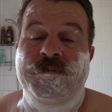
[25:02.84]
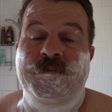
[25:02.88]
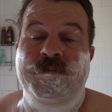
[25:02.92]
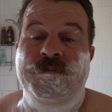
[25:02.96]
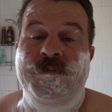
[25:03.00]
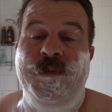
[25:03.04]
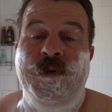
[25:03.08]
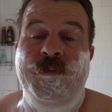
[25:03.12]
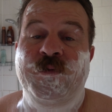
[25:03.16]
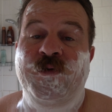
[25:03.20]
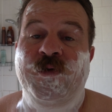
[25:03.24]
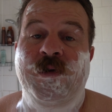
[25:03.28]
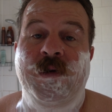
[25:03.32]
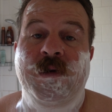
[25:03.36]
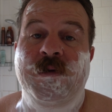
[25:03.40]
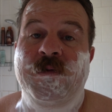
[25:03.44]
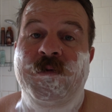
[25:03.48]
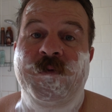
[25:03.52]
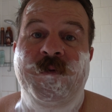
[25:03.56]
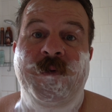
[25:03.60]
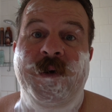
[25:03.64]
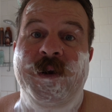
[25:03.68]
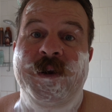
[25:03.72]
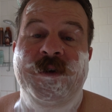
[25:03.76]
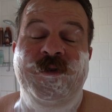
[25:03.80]
Bob's your uncle,
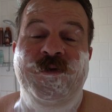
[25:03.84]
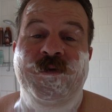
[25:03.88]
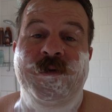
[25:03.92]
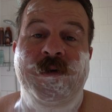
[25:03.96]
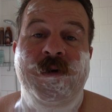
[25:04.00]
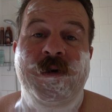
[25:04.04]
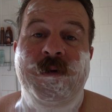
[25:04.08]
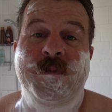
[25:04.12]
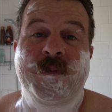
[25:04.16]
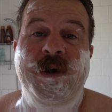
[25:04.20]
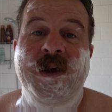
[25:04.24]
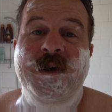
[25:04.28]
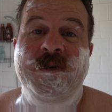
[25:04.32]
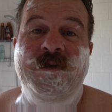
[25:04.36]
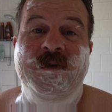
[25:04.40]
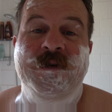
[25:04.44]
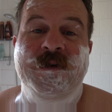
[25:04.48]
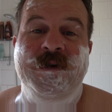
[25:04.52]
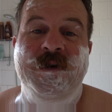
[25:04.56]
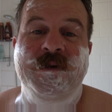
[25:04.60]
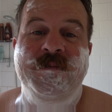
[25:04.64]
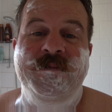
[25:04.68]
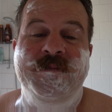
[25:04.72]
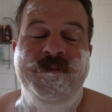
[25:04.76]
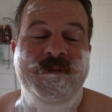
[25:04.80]
Fanny's your aunt,
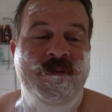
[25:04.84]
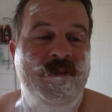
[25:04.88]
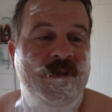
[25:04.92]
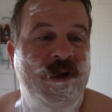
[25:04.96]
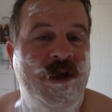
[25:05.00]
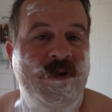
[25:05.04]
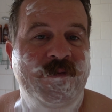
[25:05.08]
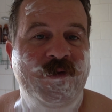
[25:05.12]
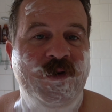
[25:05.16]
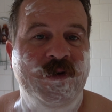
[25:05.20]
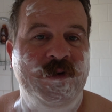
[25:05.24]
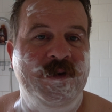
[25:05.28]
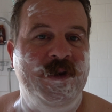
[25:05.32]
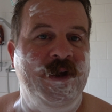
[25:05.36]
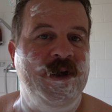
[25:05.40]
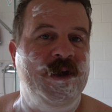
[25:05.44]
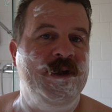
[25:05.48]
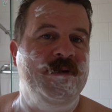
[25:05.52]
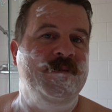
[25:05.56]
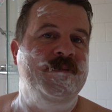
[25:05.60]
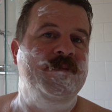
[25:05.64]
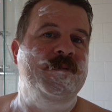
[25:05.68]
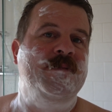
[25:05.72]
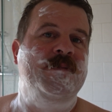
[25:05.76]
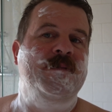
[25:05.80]
basically. Have a good
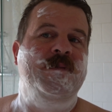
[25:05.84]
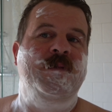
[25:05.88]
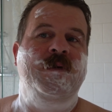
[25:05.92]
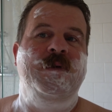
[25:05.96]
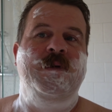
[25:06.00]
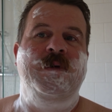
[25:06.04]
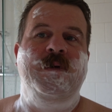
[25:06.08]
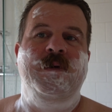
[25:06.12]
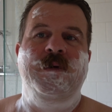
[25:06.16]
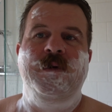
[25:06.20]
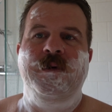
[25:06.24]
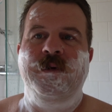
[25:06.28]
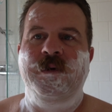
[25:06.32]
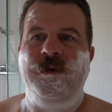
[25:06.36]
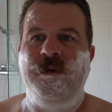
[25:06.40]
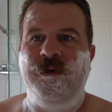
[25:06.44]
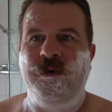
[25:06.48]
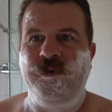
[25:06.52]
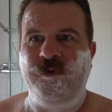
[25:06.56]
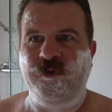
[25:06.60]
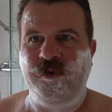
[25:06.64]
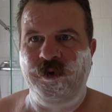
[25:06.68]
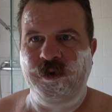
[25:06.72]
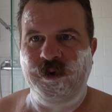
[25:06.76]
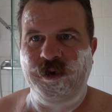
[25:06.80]
day. I'll
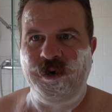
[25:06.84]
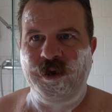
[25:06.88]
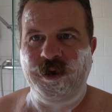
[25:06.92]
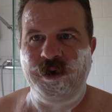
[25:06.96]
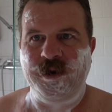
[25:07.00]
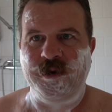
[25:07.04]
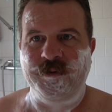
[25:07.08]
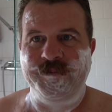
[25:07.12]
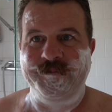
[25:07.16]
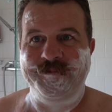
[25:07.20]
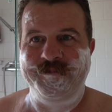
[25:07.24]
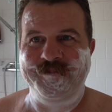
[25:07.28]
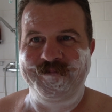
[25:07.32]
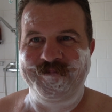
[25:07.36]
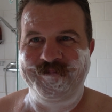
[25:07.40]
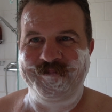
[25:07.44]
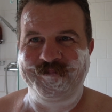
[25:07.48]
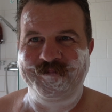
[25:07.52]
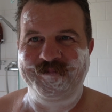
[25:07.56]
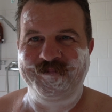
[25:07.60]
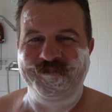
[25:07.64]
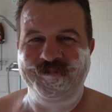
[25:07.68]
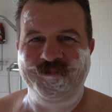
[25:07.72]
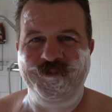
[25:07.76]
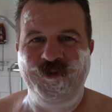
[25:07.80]
see you later.
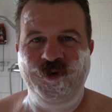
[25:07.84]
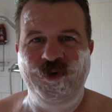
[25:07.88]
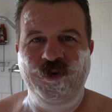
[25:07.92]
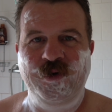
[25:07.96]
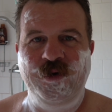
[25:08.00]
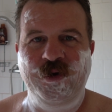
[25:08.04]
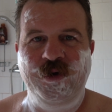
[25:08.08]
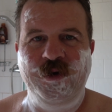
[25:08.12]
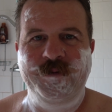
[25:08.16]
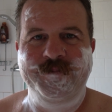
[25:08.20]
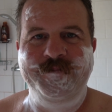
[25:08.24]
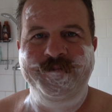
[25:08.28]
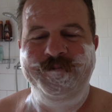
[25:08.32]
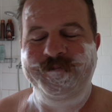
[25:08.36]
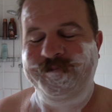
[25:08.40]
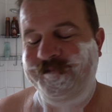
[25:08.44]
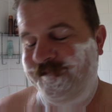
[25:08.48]
Toodaloo.